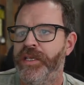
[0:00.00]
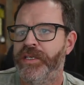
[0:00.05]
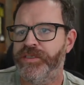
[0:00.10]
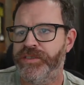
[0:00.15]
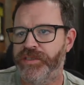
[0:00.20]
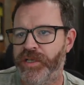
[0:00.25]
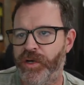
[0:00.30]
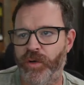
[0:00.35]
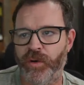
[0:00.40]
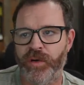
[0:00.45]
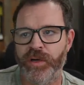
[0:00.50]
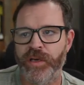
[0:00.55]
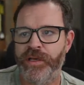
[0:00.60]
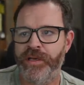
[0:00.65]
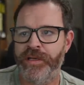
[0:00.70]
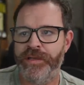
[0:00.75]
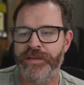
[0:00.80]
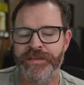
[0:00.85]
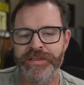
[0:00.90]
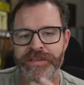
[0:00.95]
So,
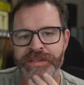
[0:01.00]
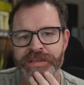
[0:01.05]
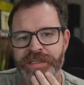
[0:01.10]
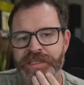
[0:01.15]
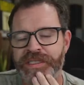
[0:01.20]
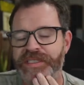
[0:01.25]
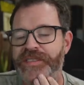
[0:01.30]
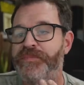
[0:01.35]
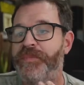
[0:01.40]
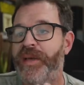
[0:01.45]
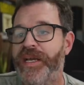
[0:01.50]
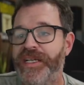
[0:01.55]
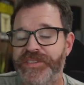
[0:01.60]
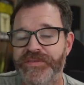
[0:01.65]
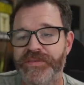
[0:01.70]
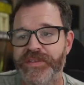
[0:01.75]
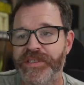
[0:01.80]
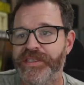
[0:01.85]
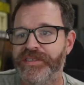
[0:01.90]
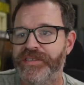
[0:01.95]
the specs
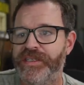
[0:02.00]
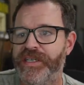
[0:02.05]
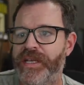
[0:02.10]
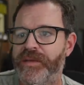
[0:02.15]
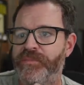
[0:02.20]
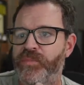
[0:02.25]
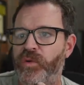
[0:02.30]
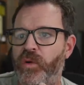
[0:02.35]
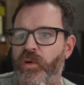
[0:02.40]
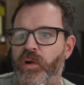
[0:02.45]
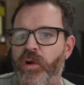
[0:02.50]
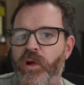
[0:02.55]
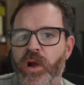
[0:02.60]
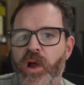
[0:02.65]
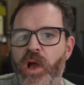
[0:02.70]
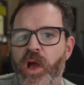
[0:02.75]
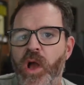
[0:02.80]
for this amp are